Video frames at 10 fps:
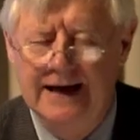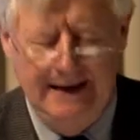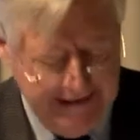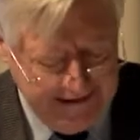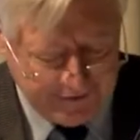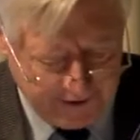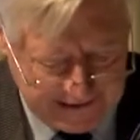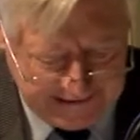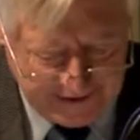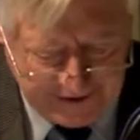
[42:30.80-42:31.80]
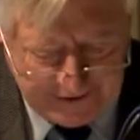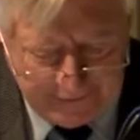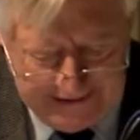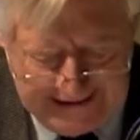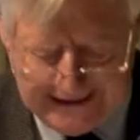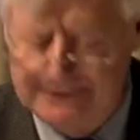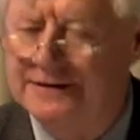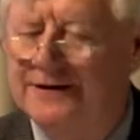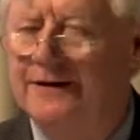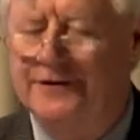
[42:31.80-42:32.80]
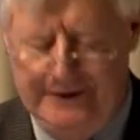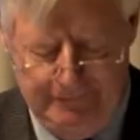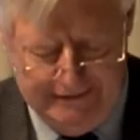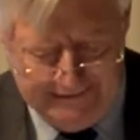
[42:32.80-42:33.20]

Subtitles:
And he draws attention to Hittite mythology, where